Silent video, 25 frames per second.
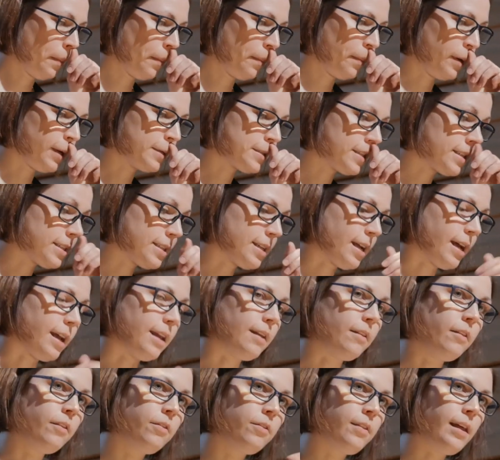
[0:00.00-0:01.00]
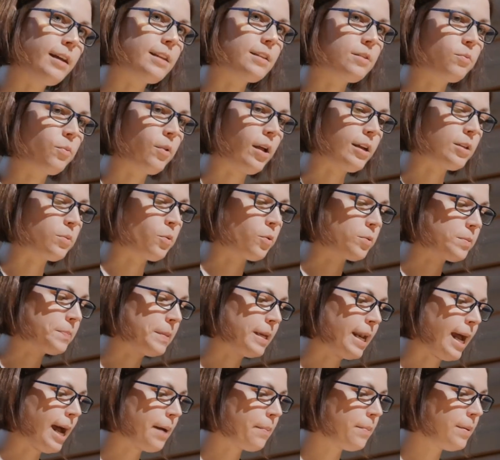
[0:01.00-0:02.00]
But as I say, that's what's
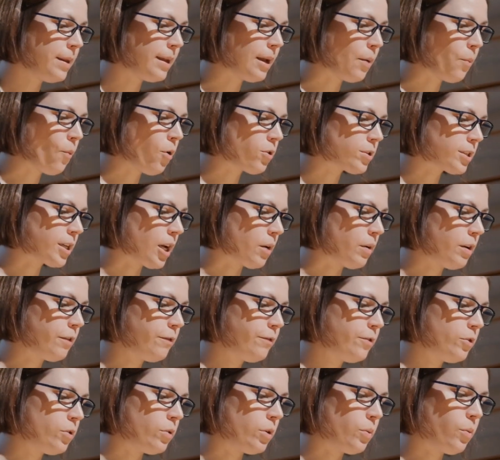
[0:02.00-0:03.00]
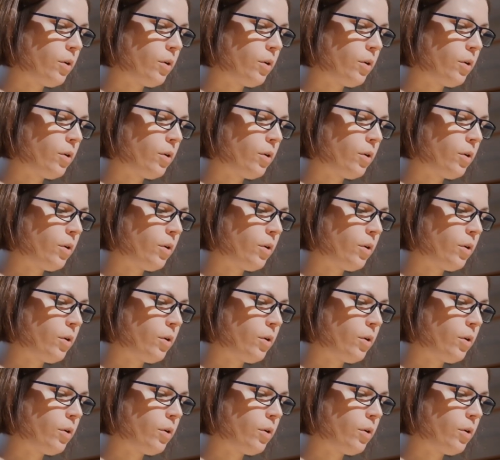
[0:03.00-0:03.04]
been happening and what's going forward.